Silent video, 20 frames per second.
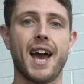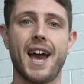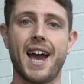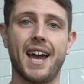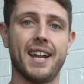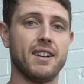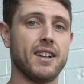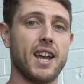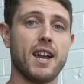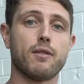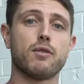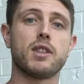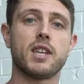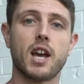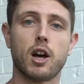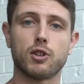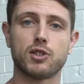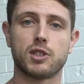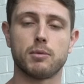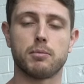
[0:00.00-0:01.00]
and everything
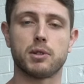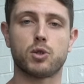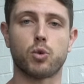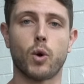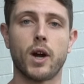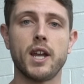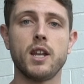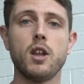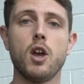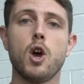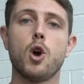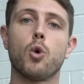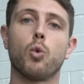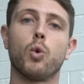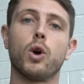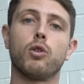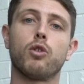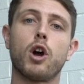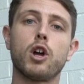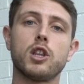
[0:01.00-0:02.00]
else in between,
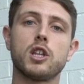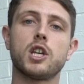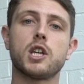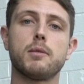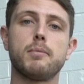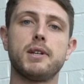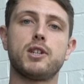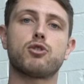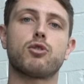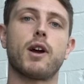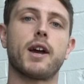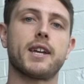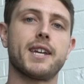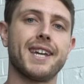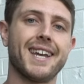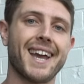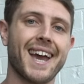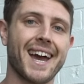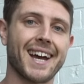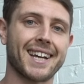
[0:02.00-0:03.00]
we're only going to be
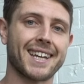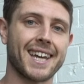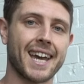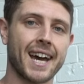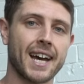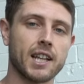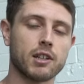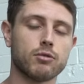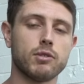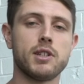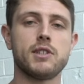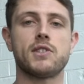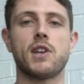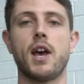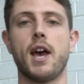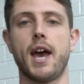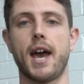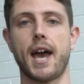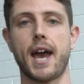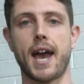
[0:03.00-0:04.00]
tracking our calories
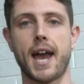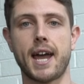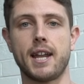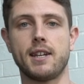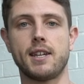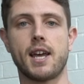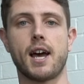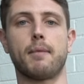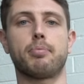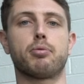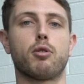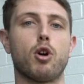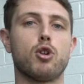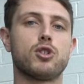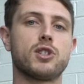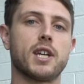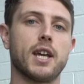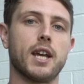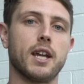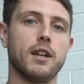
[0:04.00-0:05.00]
and our
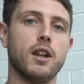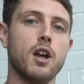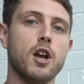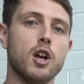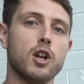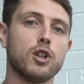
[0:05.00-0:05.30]
protein.